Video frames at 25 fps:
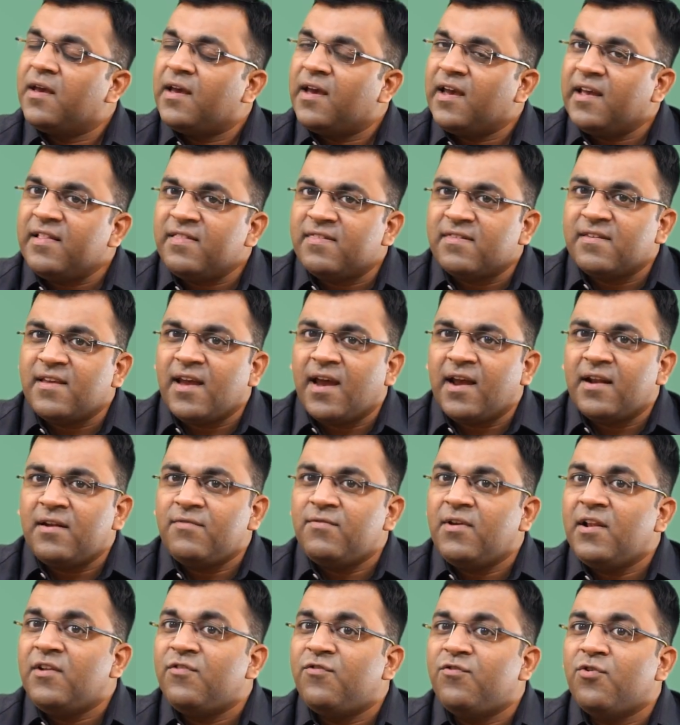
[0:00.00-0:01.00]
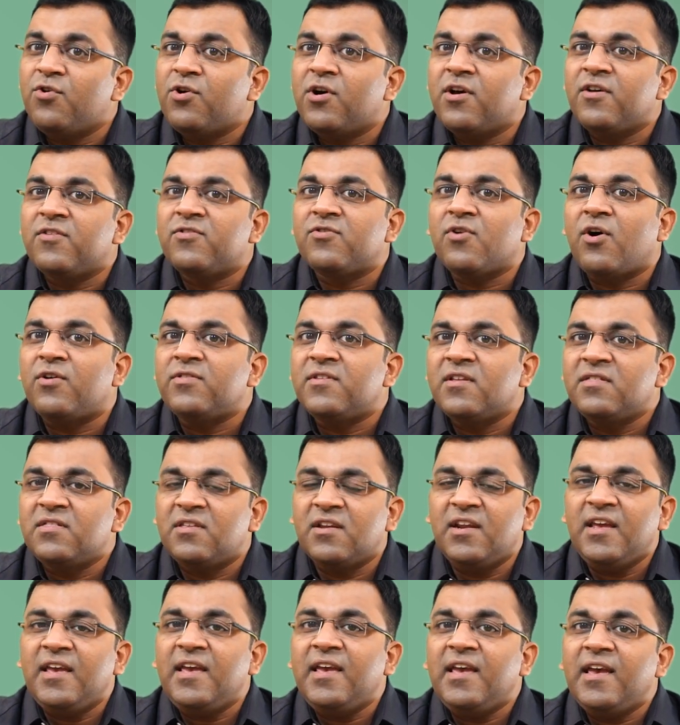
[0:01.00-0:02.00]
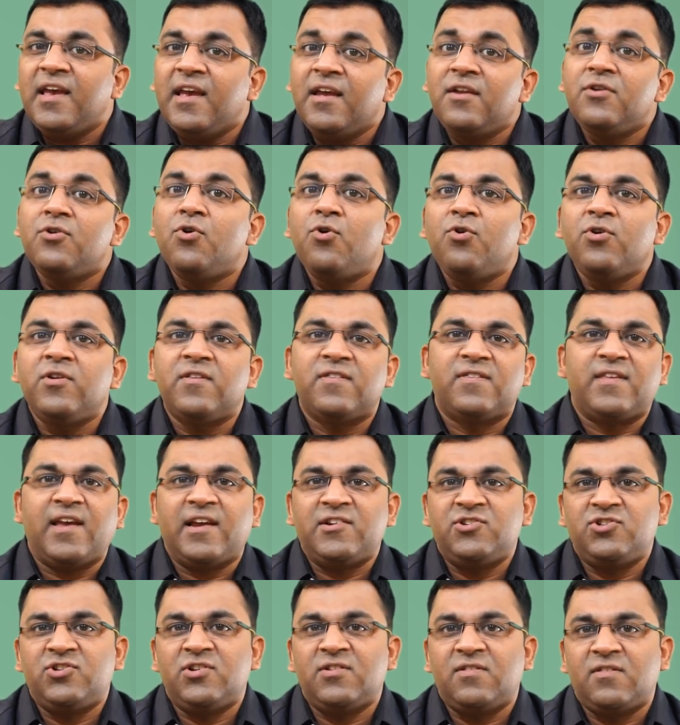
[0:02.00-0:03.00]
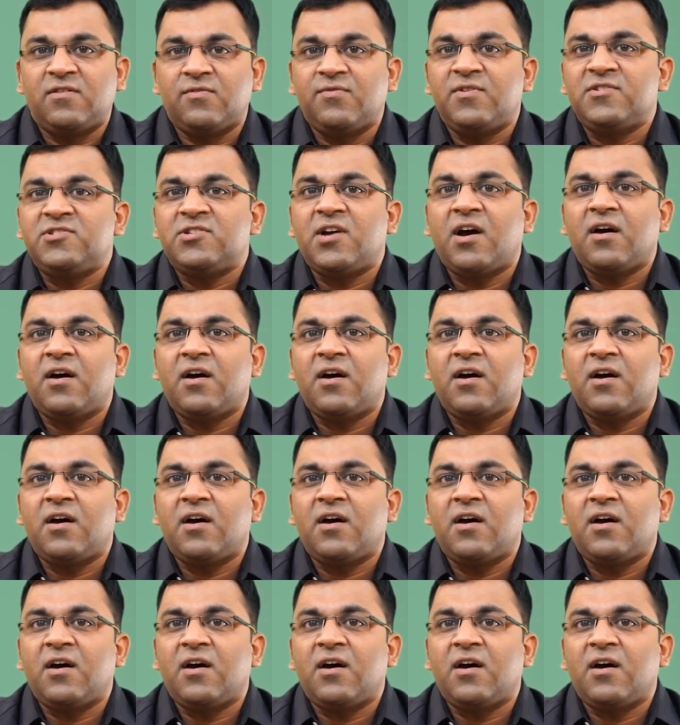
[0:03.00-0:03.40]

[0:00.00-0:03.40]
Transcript: Instead, we'll focus on the 3 ignored sections, which